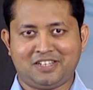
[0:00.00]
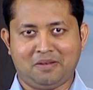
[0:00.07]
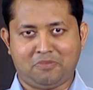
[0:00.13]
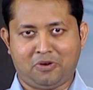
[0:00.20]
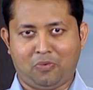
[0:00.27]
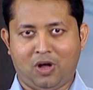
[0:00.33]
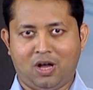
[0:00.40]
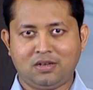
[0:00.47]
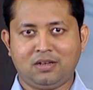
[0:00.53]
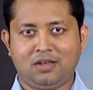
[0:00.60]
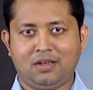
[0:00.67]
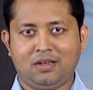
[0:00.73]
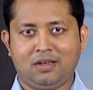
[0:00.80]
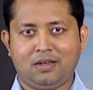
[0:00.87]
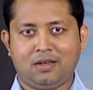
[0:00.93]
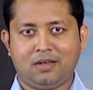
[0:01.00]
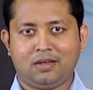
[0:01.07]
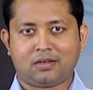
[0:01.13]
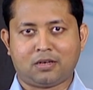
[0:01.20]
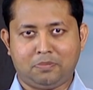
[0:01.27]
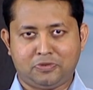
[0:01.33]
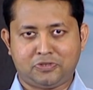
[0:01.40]
Number 1,
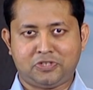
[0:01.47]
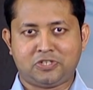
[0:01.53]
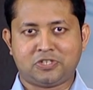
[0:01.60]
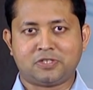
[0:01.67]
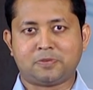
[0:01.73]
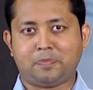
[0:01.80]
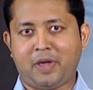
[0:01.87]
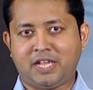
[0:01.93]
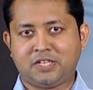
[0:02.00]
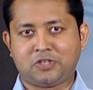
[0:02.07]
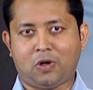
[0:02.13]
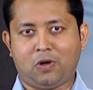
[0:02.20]
compositions based